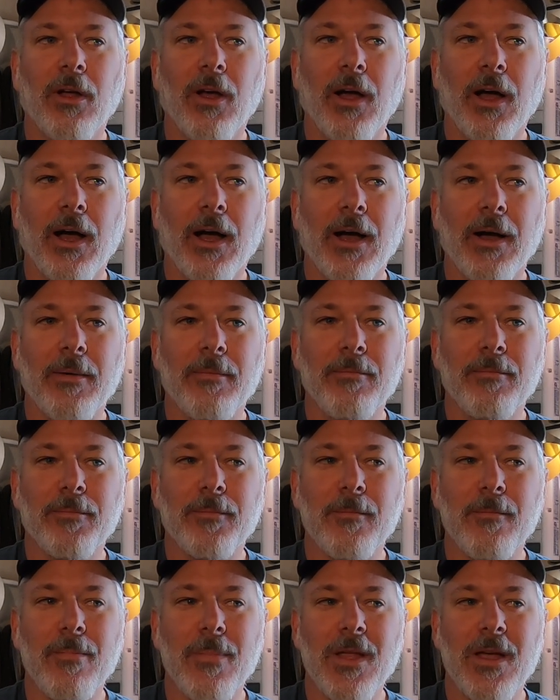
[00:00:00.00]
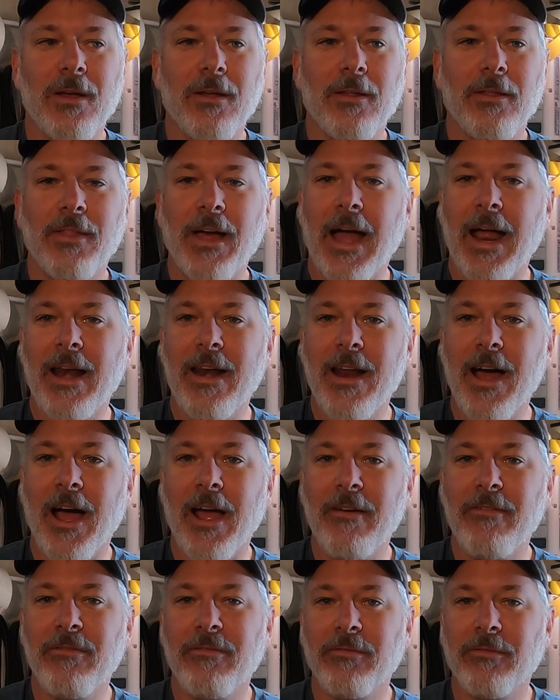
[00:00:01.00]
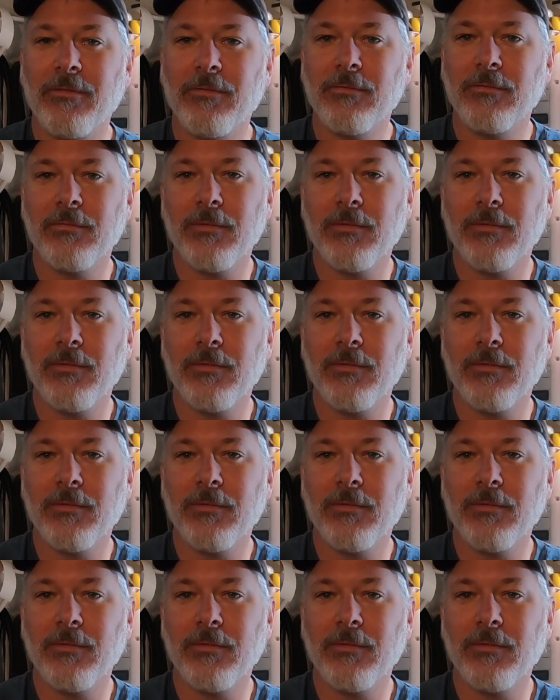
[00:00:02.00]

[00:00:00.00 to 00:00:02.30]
um, that knife